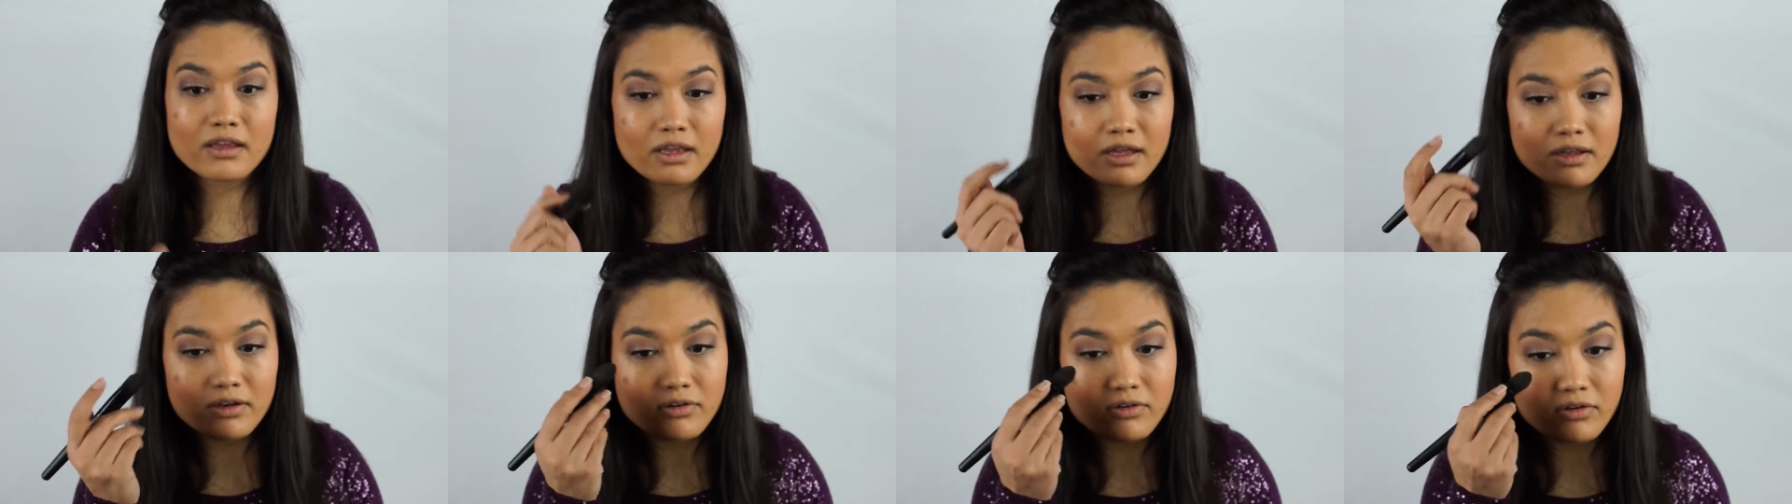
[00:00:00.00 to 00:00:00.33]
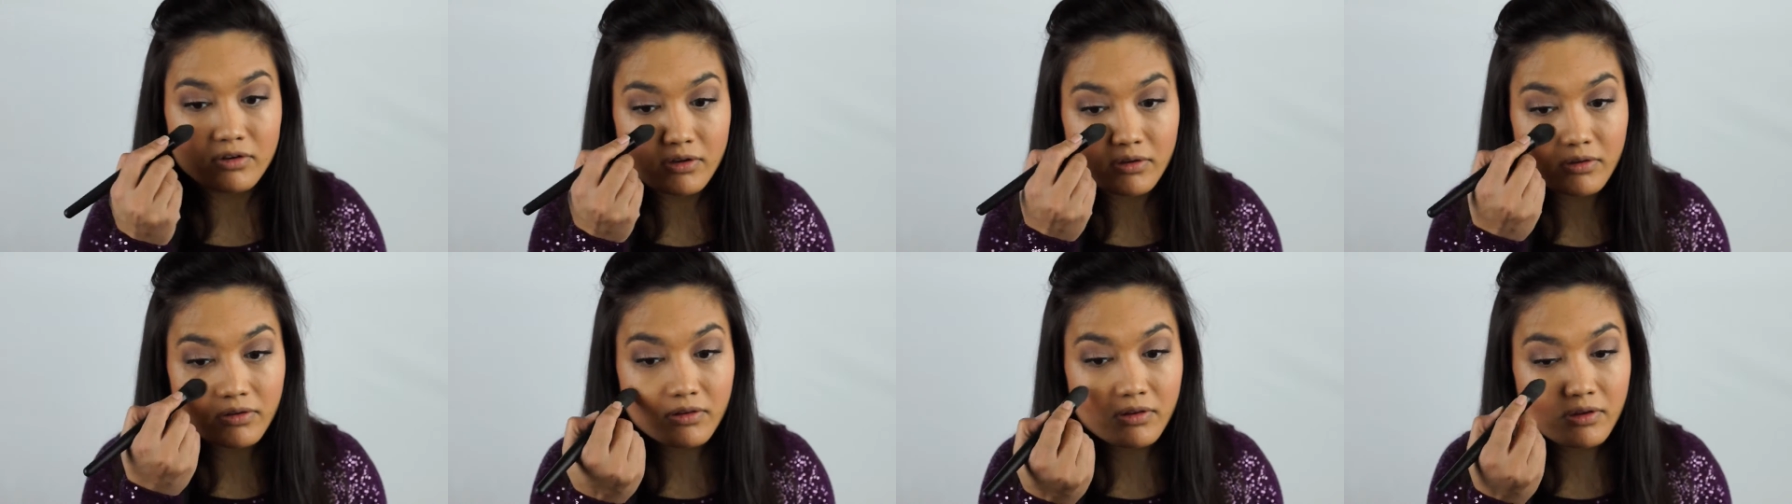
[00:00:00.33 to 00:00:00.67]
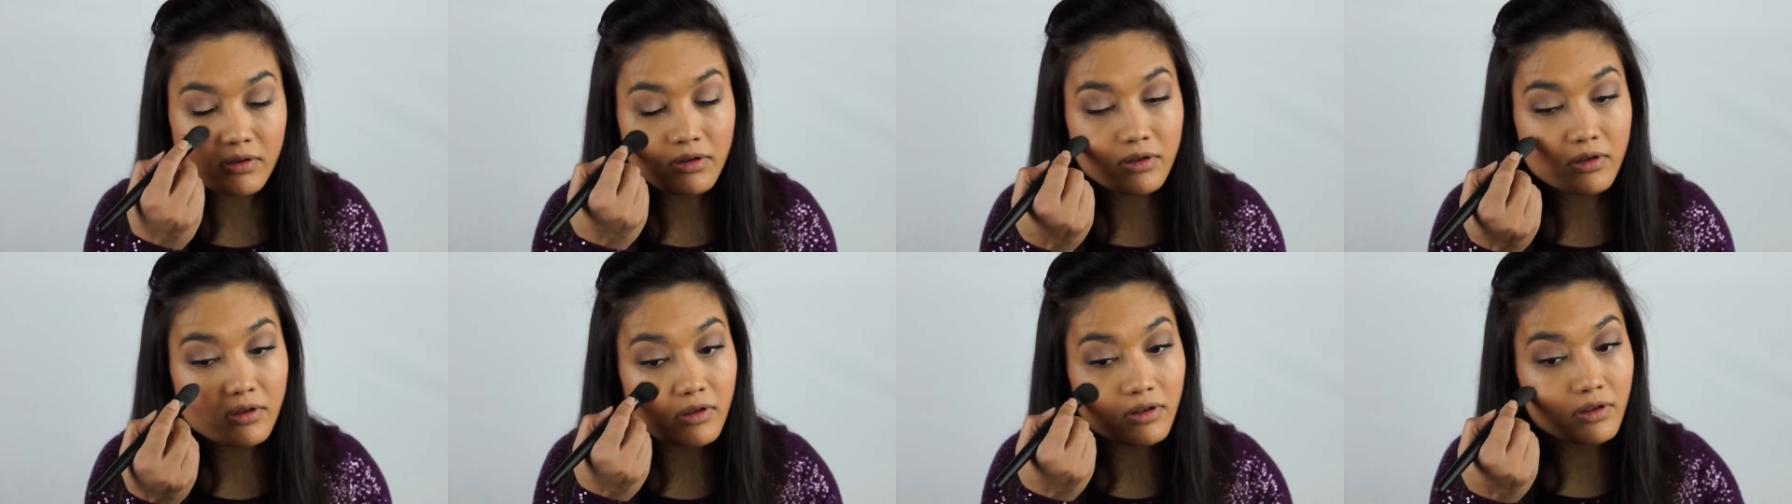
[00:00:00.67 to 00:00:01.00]
and just
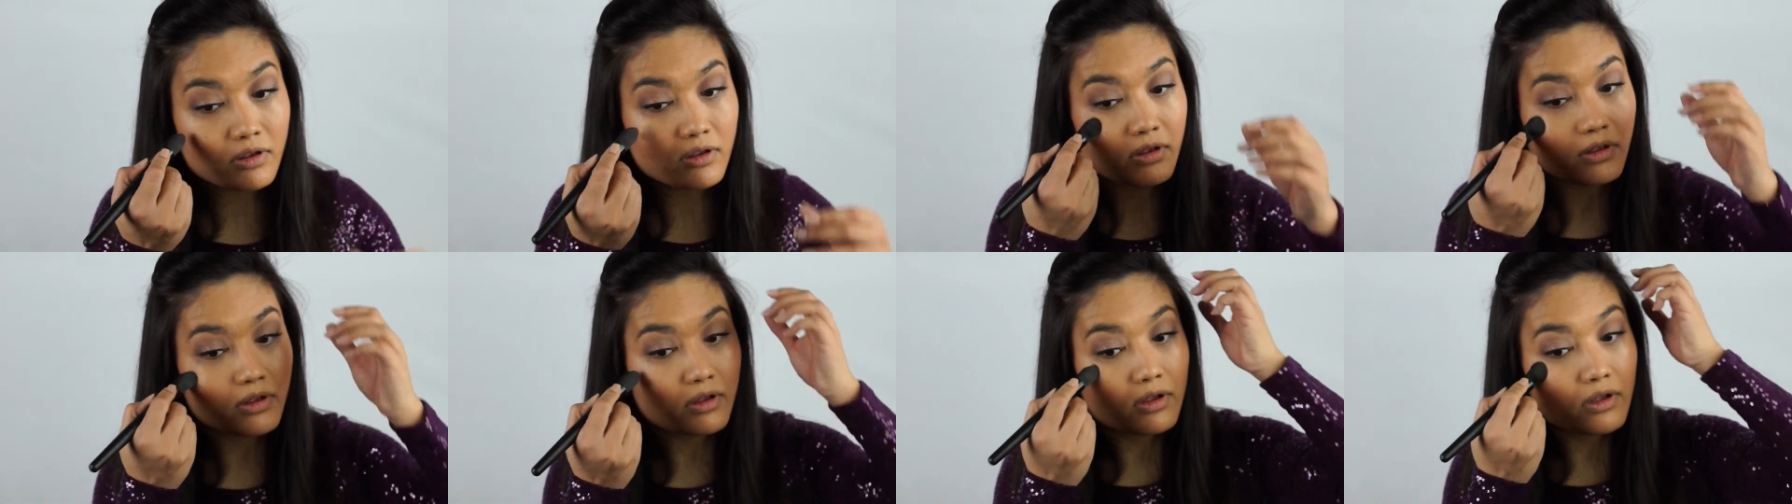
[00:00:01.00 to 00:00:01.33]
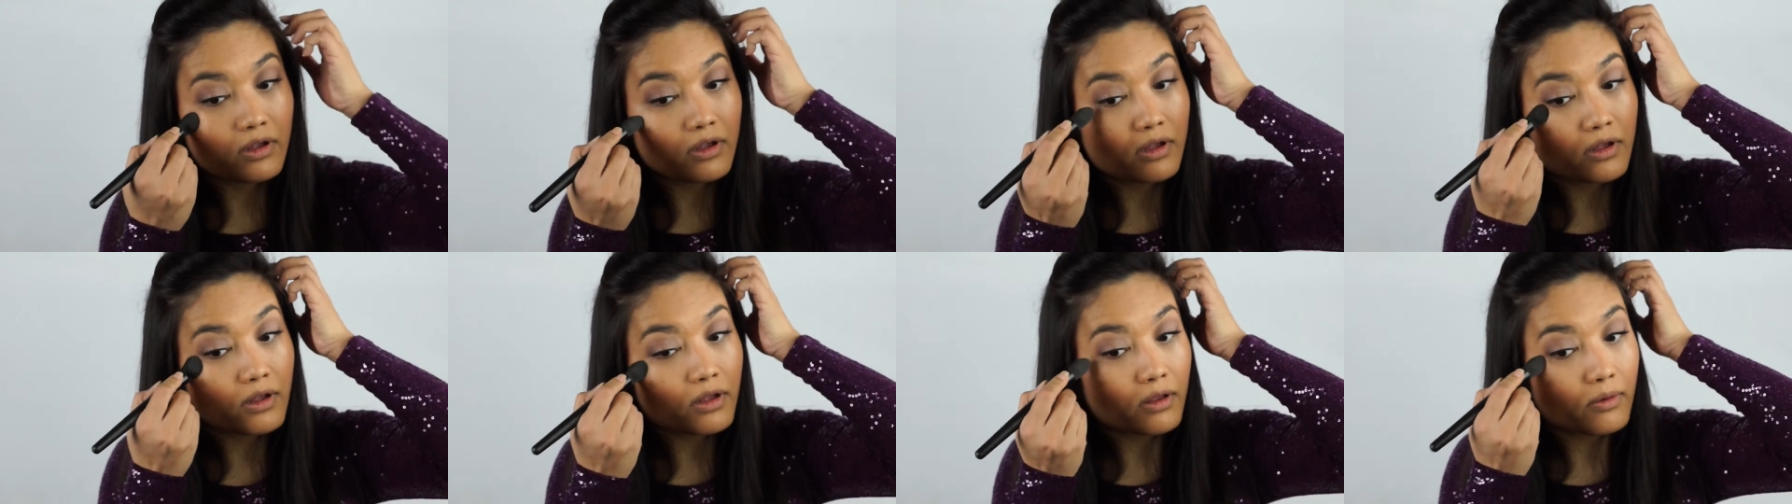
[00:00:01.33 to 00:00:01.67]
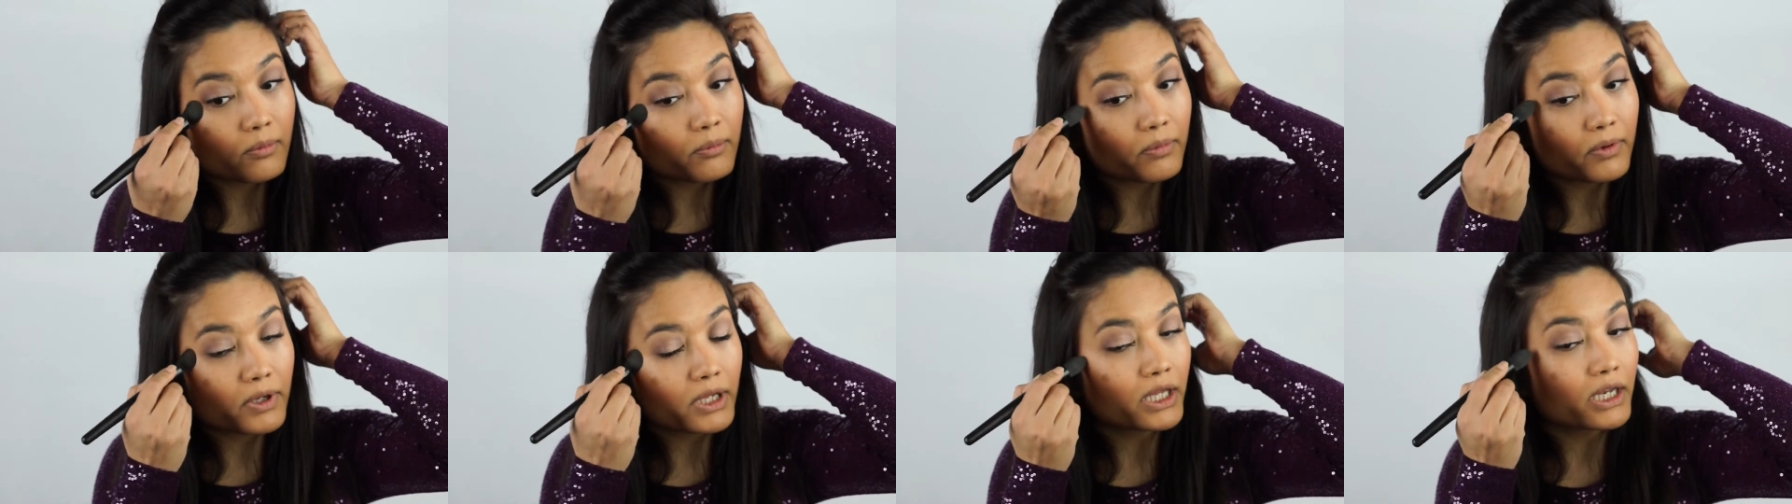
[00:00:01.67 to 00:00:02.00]

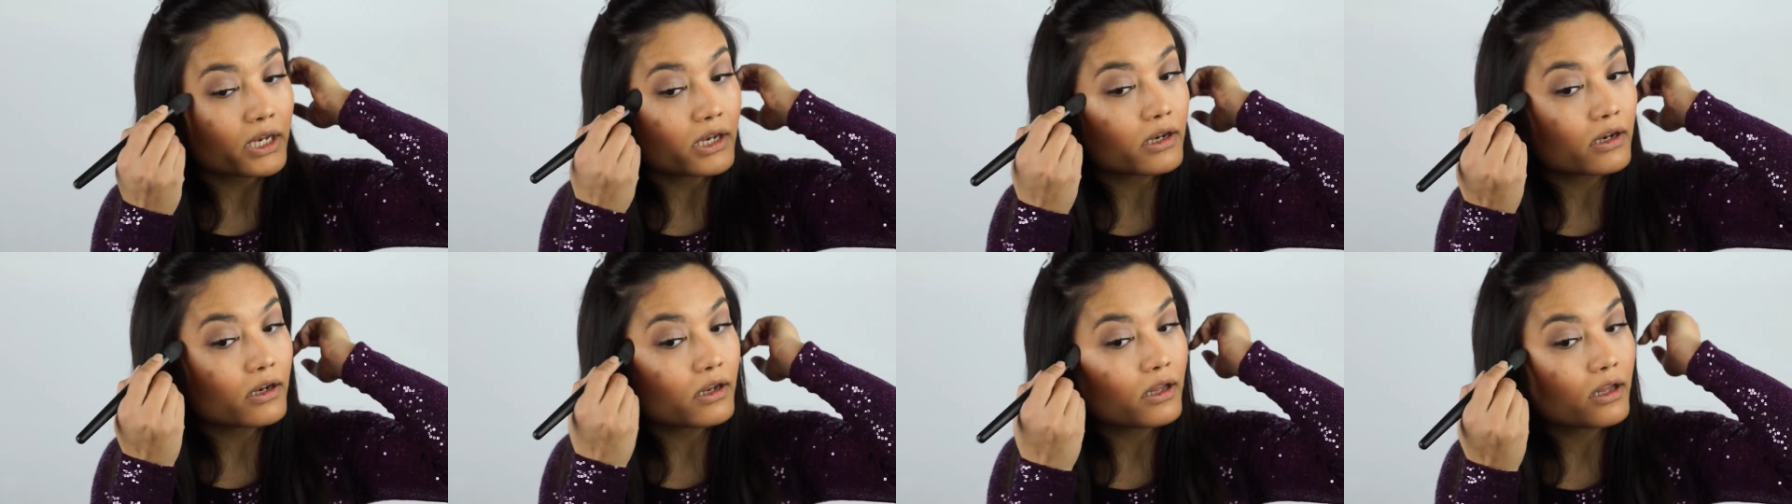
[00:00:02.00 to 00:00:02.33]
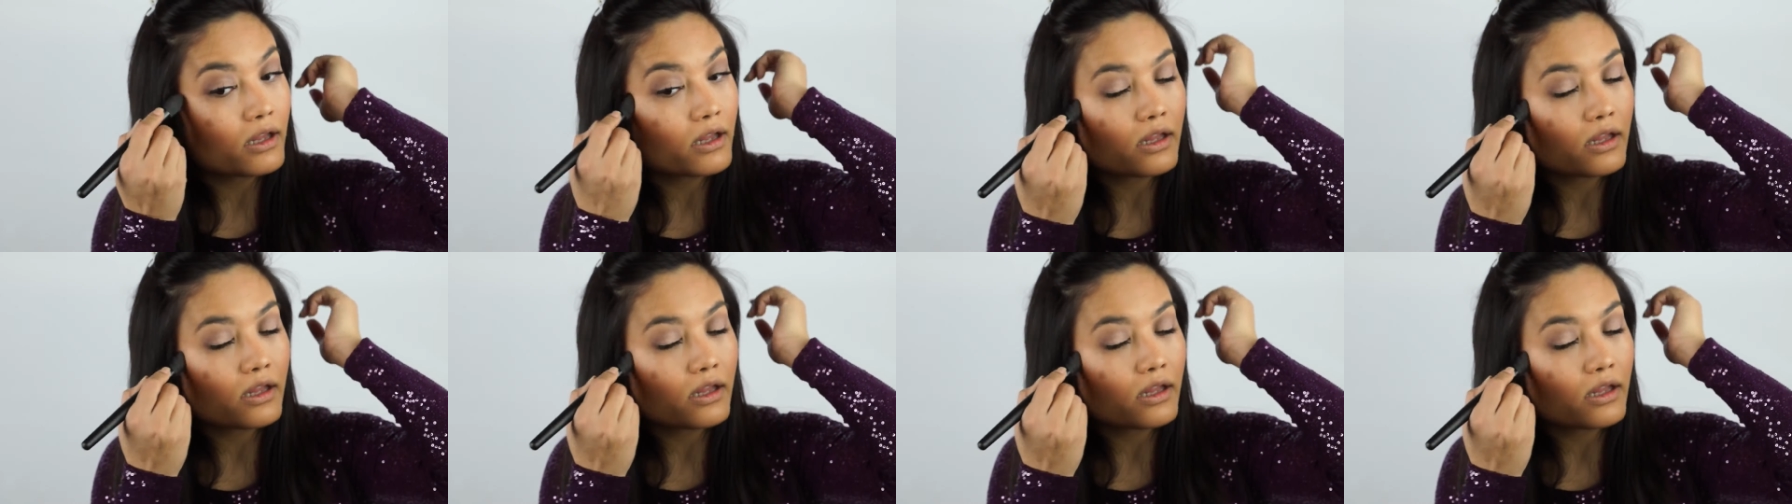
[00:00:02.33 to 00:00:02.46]
blend.